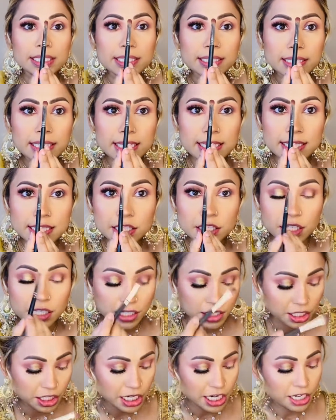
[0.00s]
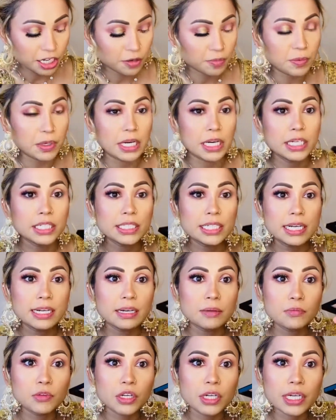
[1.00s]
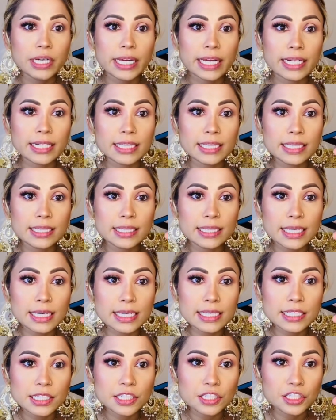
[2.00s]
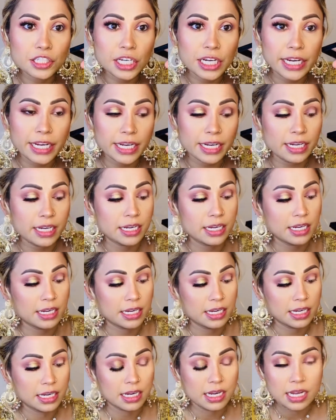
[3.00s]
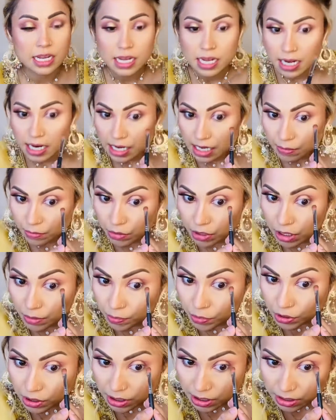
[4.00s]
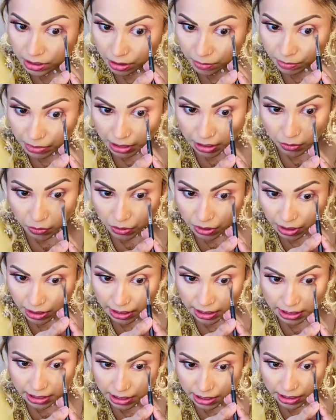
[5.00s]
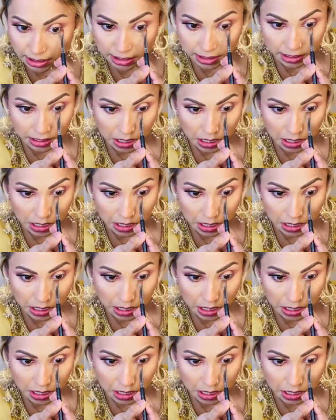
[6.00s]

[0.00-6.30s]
this shader brush, and I'm gonna get this shade and I'm gonna put this on my lower lashes.